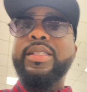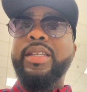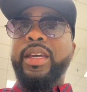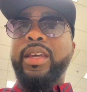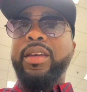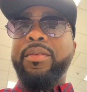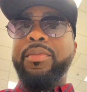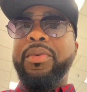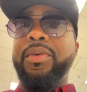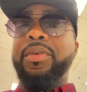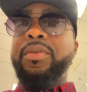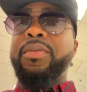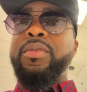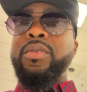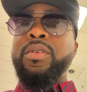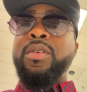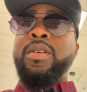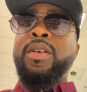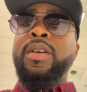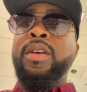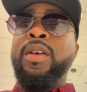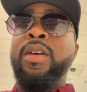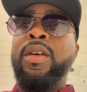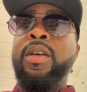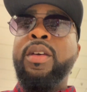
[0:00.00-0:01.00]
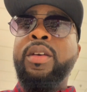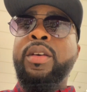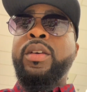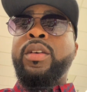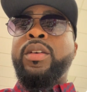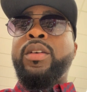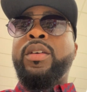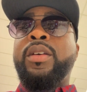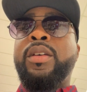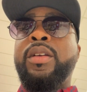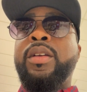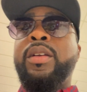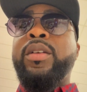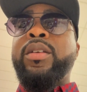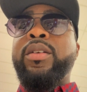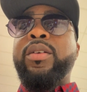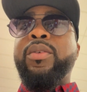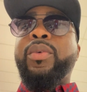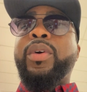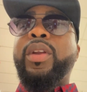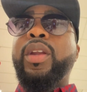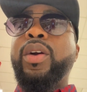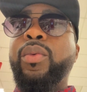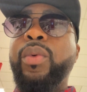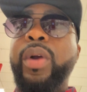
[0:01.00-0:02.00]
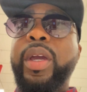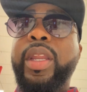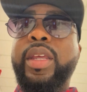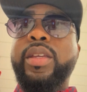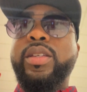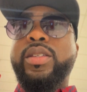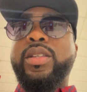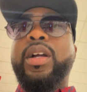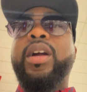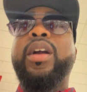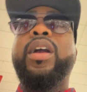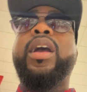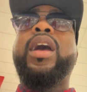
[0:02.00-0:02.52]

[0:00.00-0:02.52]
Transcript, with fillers: table when the winnings start